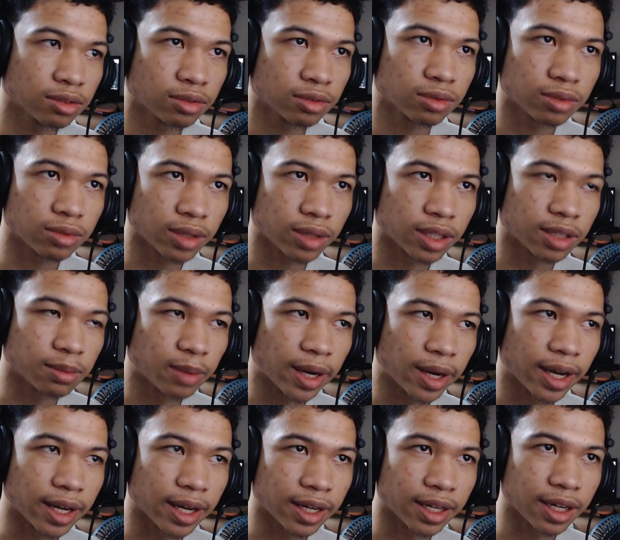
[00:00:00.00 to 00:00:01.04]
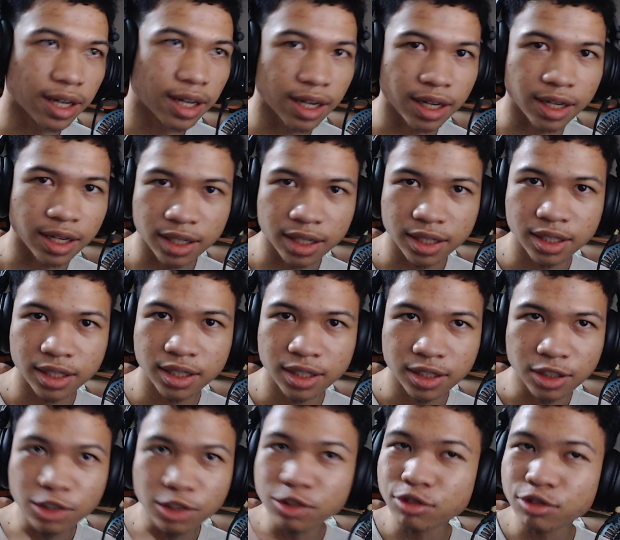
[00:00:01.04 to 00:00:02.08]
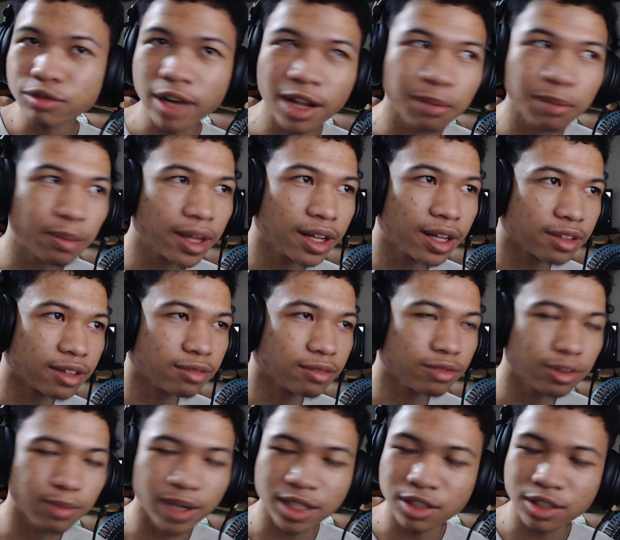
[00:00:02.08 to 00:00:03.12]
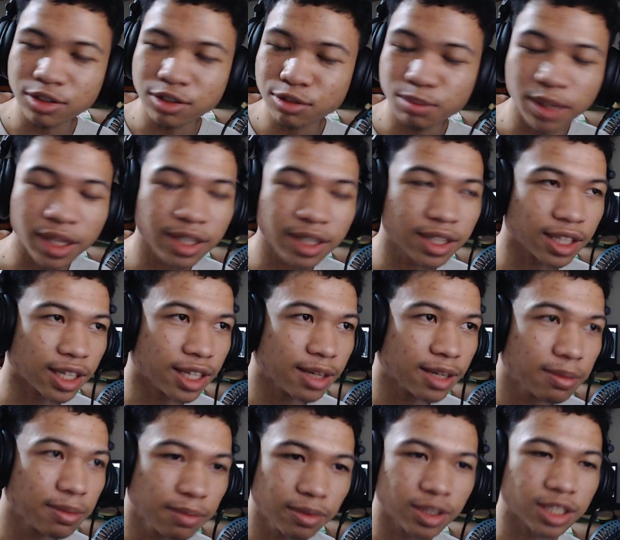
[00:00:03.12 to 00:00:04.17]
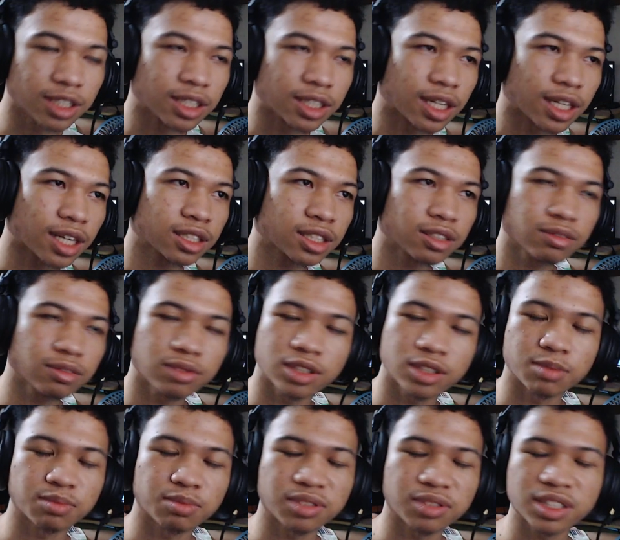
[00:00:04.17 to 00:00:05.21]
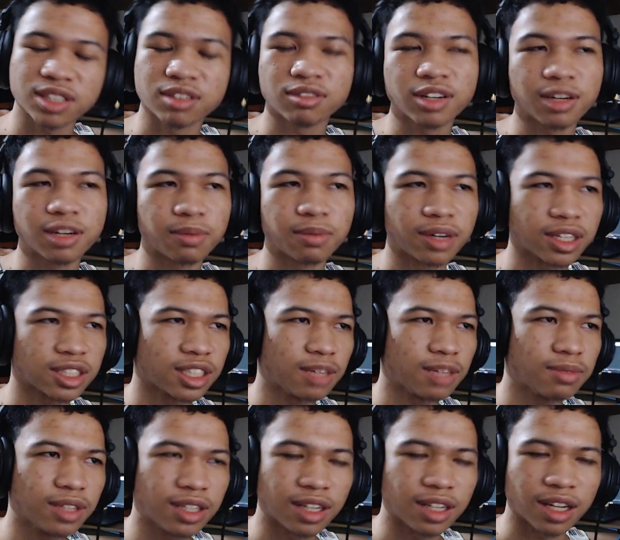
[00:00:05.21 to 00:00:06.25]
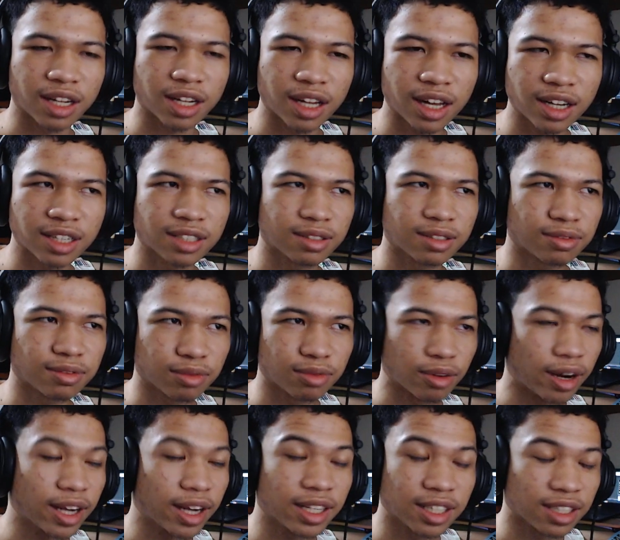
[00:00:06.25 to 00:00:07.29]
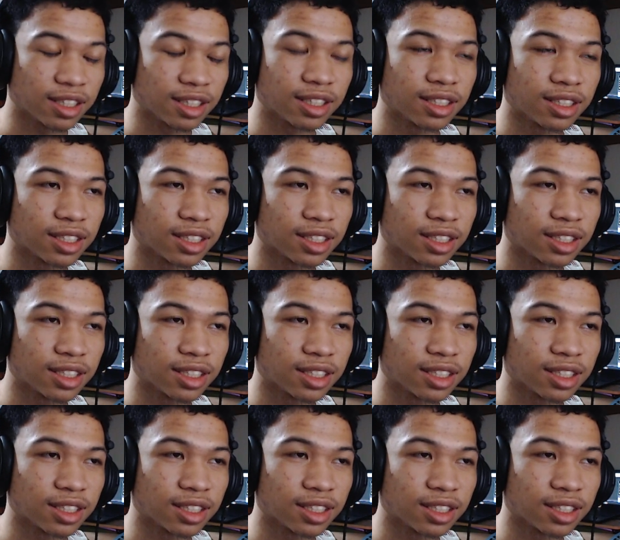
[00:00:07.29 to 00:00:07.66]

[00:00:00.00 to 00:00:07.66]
with my uh, new well built with my new build team, which is uh, which is pretty incredible. Actually, I've done a lot of grinding in this